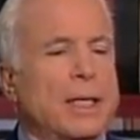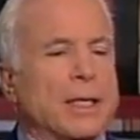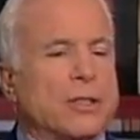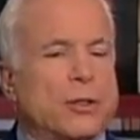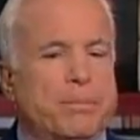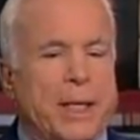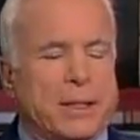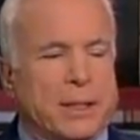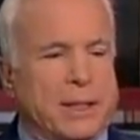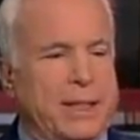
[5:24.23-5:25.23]

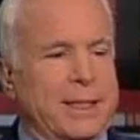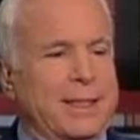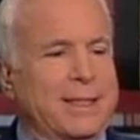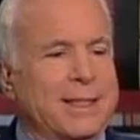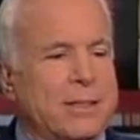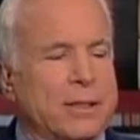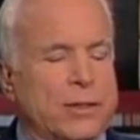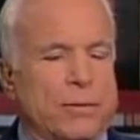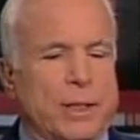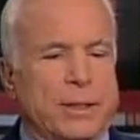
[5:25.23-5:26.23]
especially in this
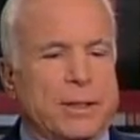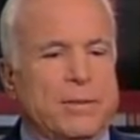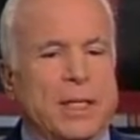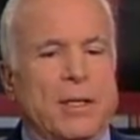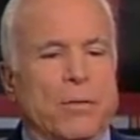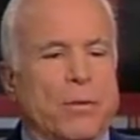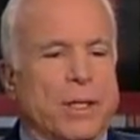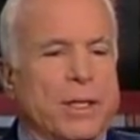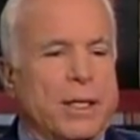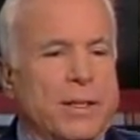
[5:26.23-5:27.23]
situation
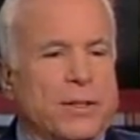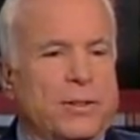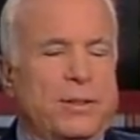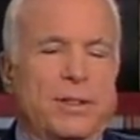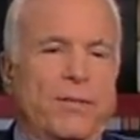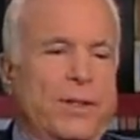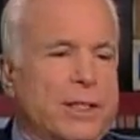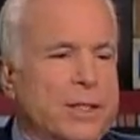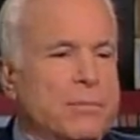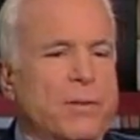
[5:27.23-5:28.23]
where they're the
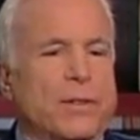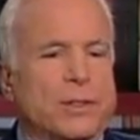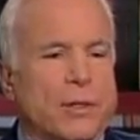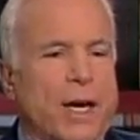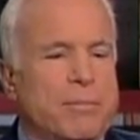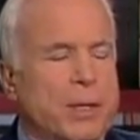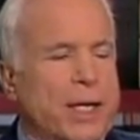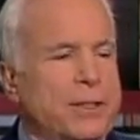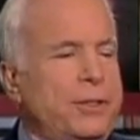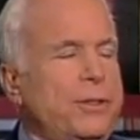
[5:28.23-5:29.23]
victim of a
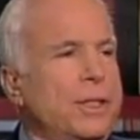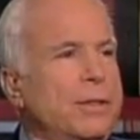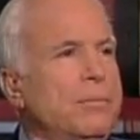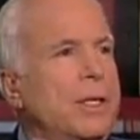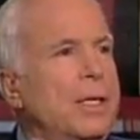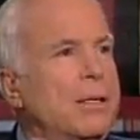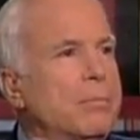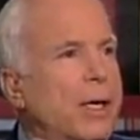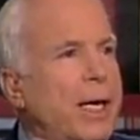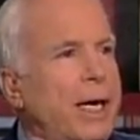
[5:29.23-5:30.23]
drive-by shooting
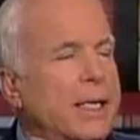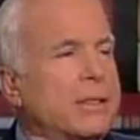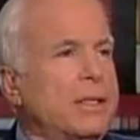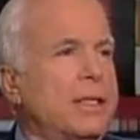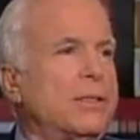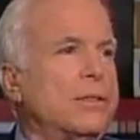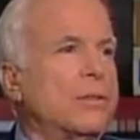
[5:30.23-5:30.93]
by excess,